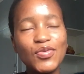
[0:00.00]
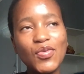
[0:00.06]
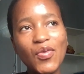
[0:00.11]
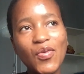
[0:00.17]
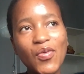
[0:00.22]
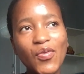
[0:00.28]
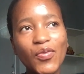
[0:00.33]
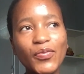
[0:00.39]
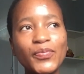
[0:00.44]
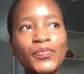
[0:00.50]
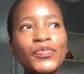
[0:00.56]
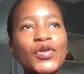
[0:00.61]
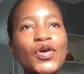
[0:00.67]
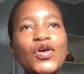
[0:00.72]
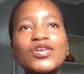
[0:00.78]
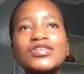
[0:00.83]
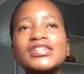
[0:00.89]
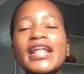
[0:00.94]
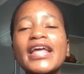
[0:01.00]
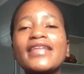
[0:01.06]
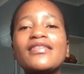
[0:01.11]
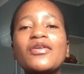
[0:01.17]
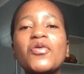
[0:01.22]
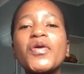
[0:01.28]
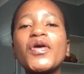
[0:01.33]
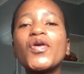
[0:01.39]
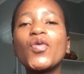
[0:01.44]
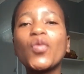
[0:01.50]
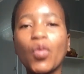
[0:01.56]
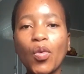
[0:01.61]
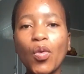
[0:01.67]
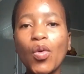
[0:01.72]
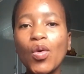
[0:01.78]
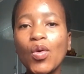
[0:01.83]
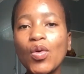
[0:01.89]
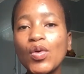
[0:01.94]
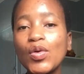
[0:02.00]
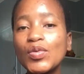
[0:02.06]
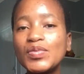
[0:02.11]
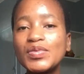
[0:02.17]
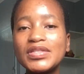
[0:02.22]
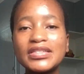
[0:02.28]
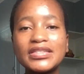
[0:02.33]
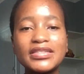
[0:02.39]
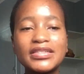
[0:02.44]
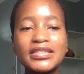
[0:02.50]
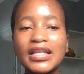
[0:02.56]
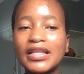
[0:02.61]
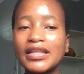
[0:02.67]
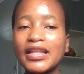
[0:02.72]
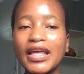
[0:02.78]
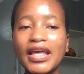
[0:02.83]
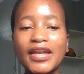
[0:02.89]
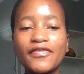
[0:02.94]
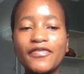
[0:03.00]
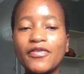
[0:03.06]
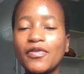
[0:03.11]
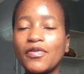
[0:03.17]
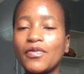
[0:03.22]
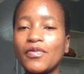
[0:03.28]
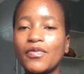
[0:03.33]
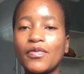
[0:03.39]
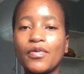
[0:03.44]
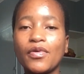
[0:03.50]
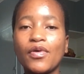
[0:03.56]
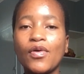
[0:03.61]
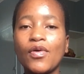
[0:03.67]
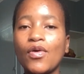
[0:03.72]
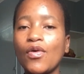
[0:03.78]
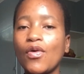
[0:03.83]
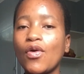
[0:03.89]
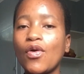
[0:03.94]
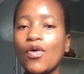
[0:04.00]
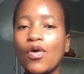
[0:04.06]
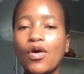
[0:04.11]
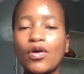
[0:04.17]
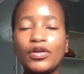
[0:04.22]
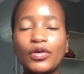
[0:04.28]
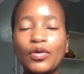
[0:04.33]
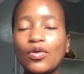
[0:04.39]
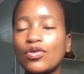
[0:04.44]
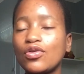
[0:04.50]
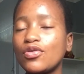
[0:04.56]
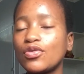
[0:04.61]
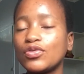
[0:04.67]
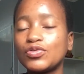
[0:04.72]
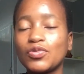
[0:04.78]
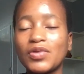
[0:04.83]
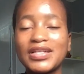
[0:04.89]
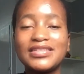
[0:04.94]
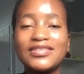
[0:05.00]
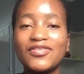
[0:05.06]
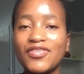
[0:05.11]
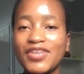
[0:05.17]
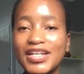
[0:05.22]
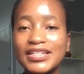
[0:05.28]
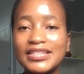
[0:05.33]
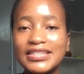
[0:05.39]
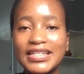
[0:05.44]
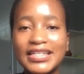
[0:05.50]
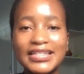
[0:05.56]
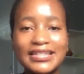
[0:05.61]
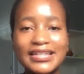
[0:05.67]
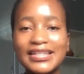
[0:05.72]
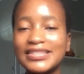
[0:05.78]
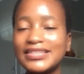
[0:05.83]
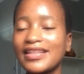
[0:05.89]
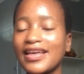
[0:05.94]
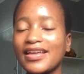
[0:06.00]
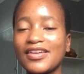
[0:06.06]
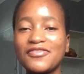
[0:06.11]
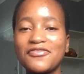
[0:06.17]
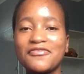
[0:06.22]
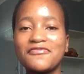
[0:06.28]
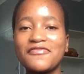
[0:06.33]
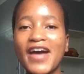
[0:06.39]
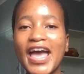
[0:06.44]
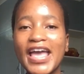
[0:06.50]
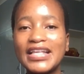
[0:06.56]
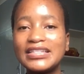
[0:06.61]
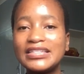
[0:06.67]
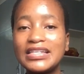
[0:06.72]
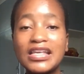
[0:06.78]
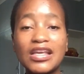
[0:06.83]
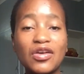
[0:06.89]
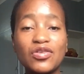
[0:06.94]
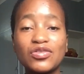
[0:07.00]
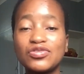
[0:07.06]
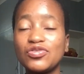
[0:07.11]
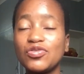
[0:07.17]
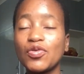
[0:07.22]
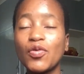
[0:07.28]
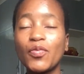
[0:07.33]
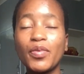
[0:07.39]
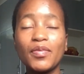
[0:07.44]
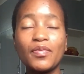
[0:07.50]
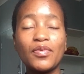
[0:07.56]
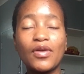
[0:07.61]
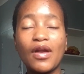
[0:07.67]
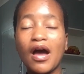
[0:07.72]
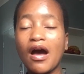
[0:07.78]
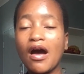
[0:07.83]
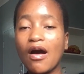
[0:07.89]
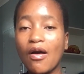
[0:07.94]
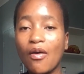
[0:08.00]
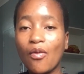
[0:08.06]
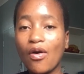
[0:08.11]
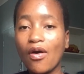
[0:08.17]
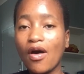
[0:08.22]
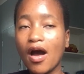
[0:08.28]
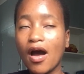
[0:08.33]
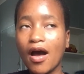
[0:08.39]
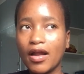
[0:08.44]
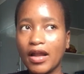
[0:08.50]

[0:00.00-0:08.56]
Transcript: Because like there were groups, and then for only God knows what reason they started fighting. Because you know people, how